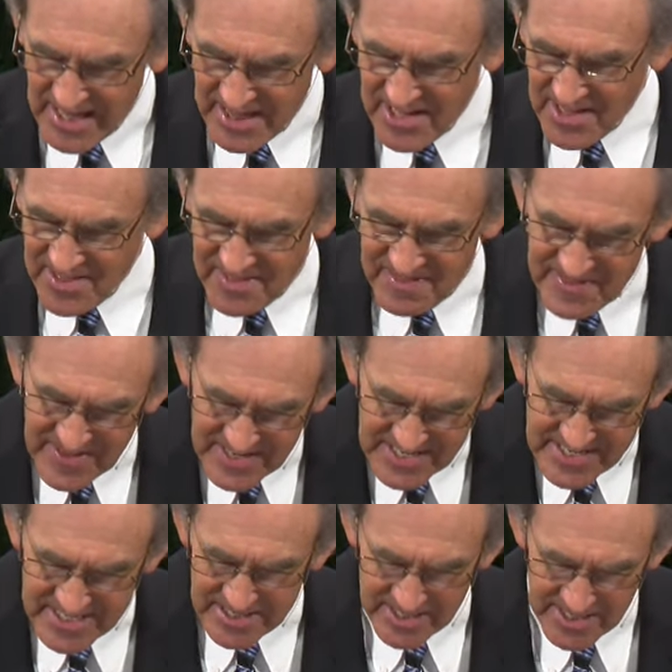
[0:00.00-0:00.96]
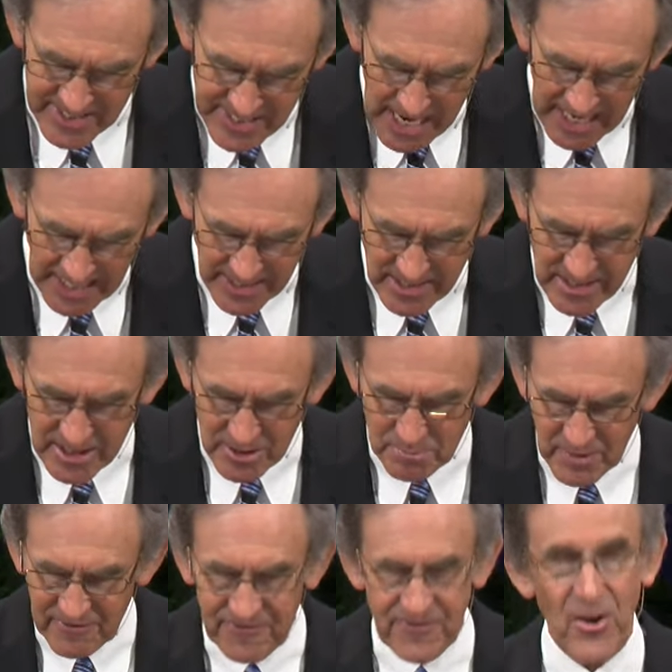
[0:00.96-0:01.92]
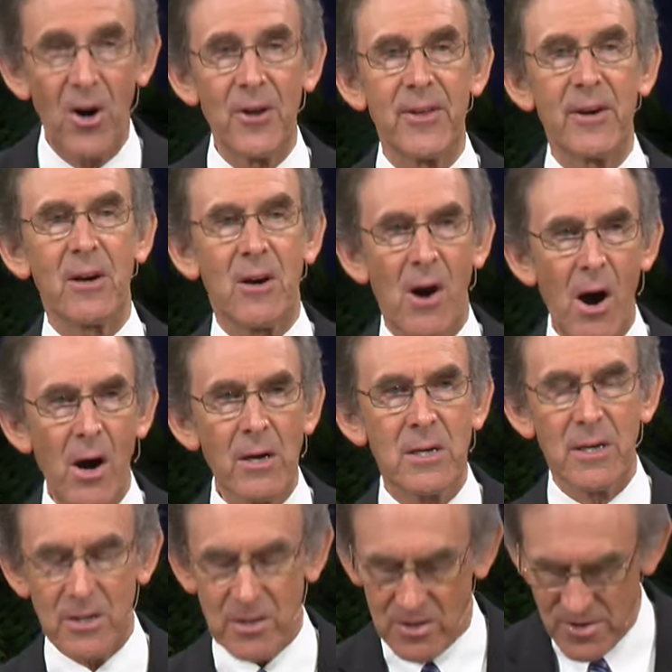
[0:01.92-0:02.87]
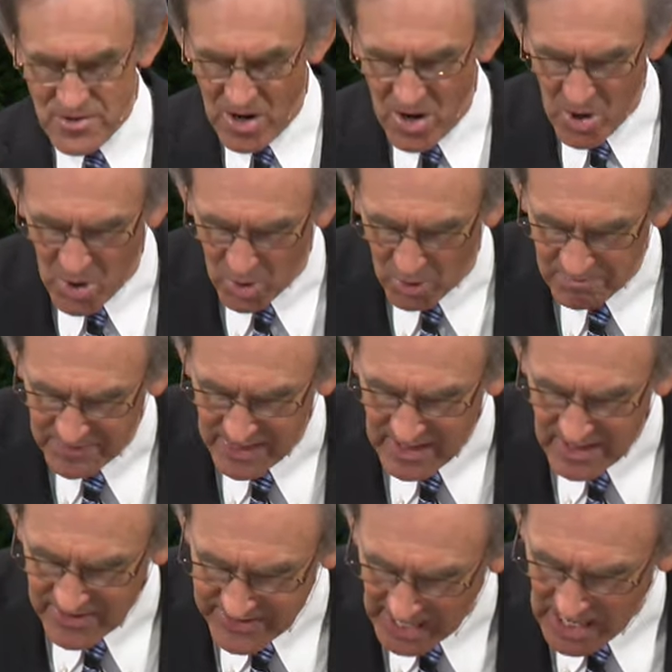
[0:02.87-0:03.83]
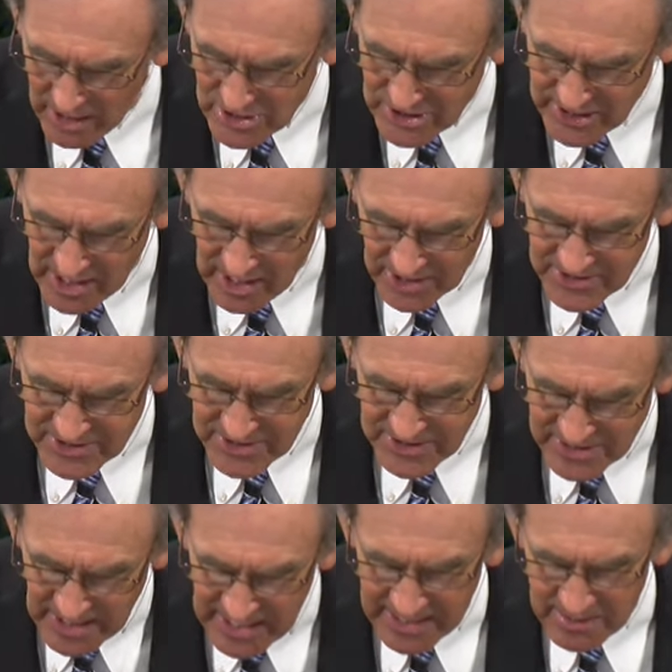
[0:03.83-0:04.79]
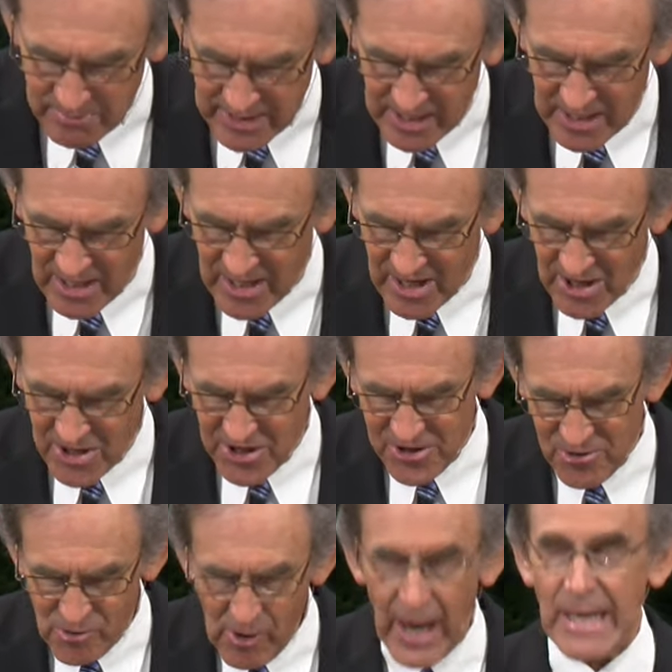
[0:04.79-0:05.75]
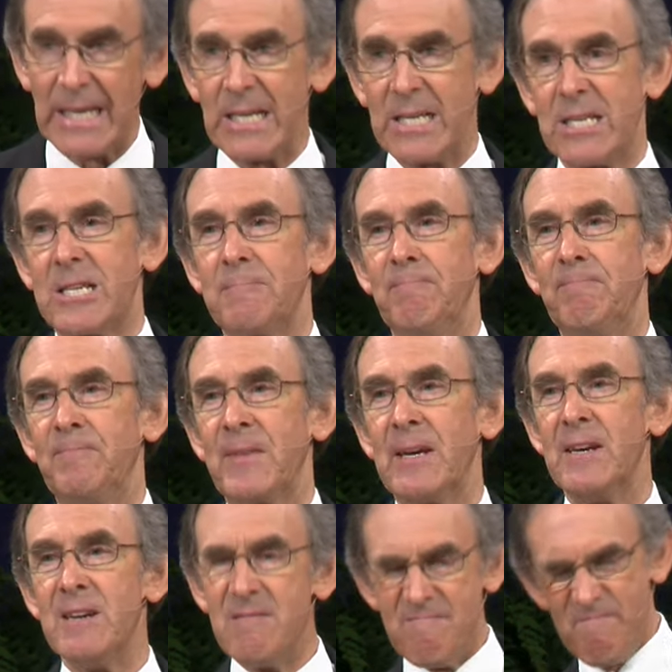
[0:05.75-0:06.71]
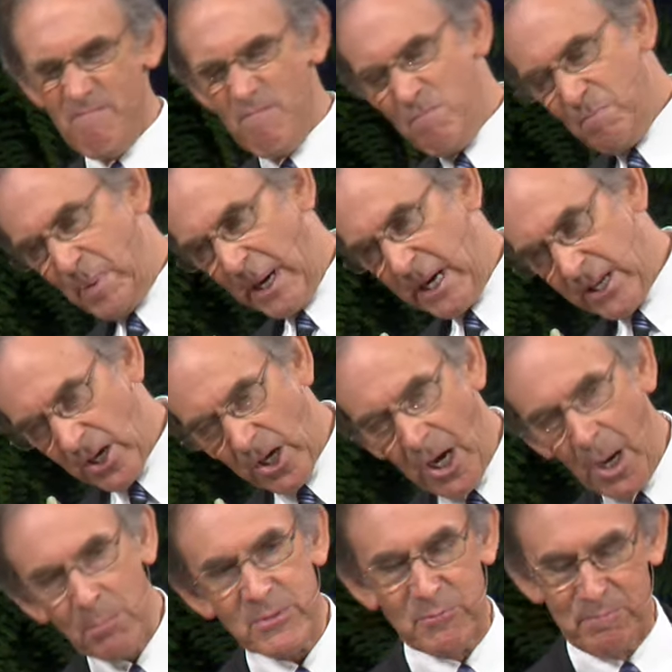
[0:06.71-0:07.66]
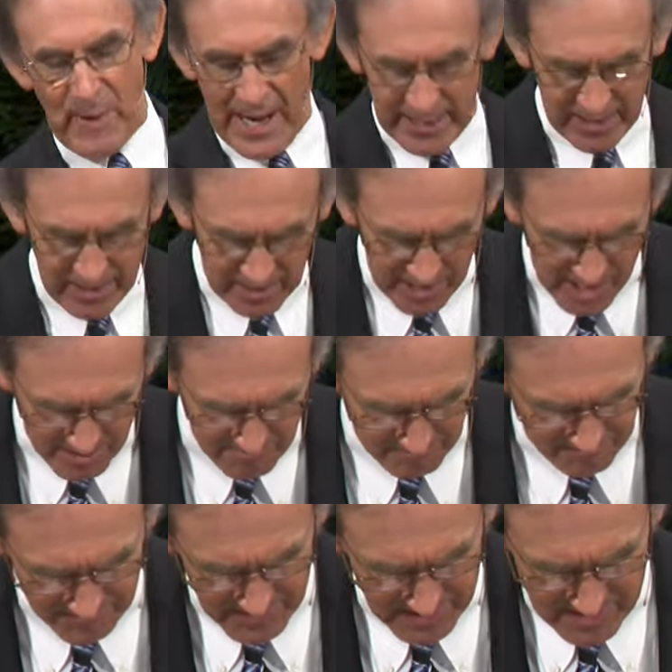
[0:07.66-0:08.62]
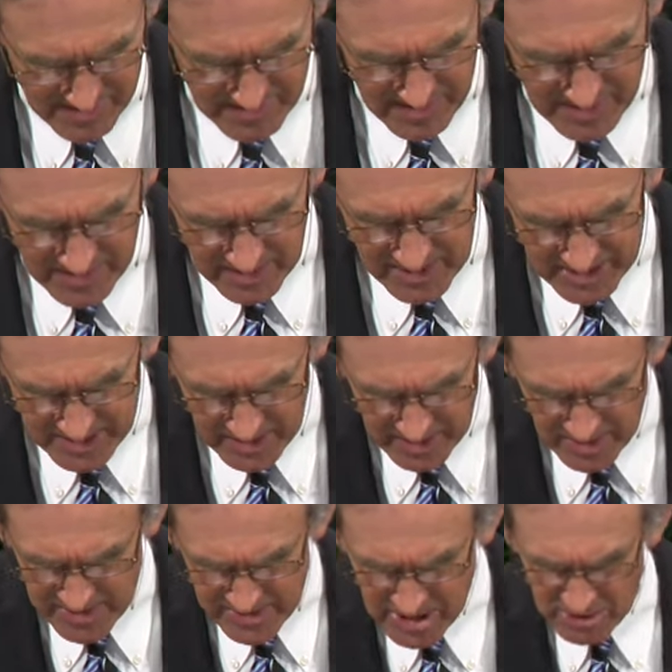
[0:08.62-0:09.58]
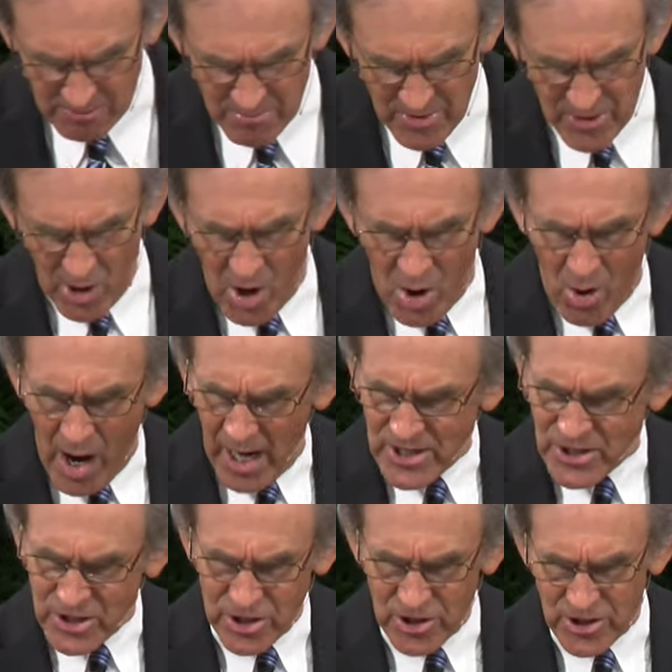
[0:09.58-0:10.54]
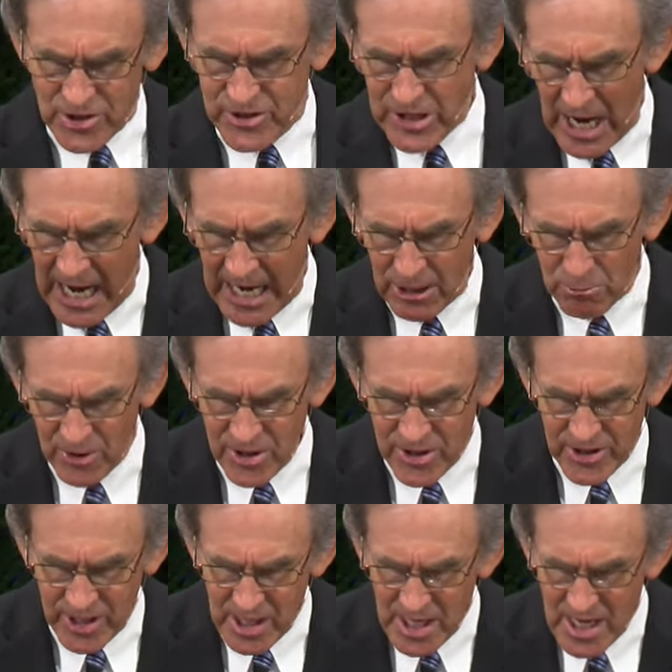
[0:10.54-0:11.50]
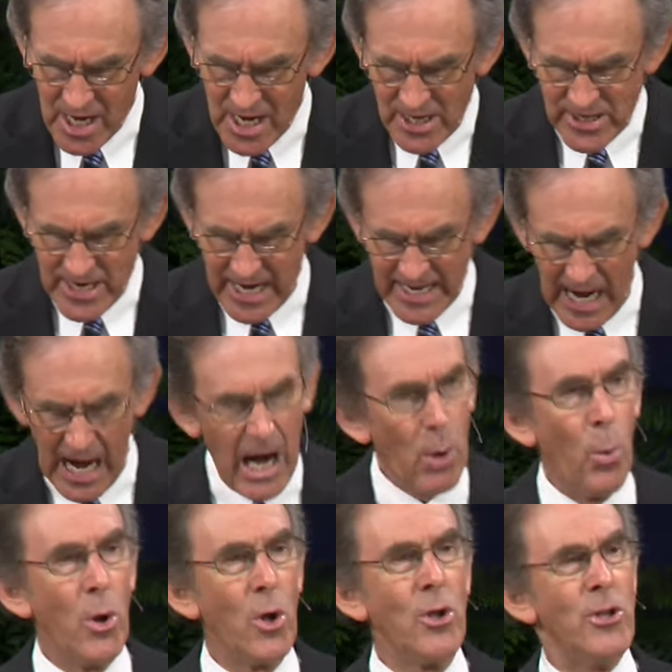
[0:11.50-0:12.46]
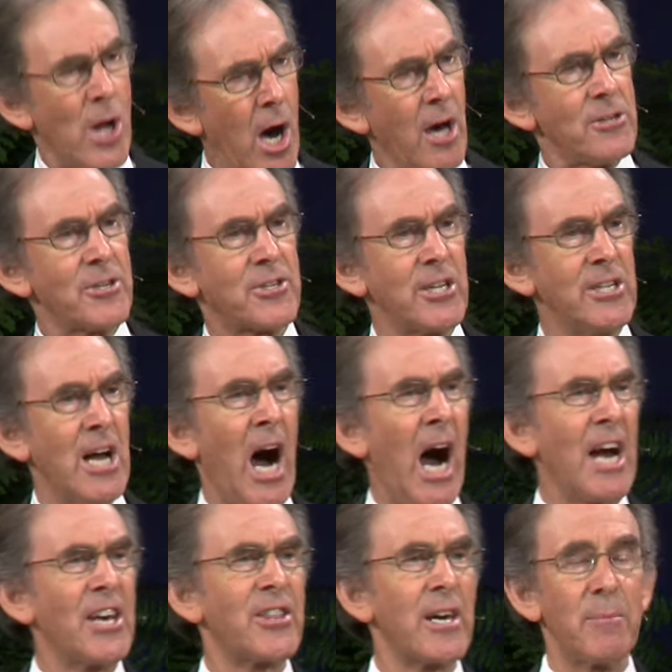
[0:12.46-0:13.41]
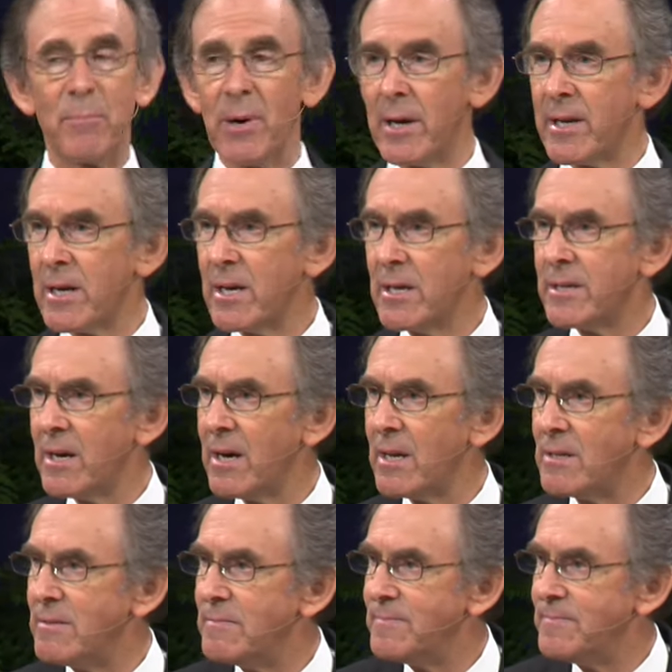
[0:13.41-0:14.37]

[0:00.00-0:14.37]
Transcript: that this night before the cock crow, thou shalt deny me thrice." Peter comes back again. He said unto him, "Though I should die with thee, yet I will not deny thee." But he did,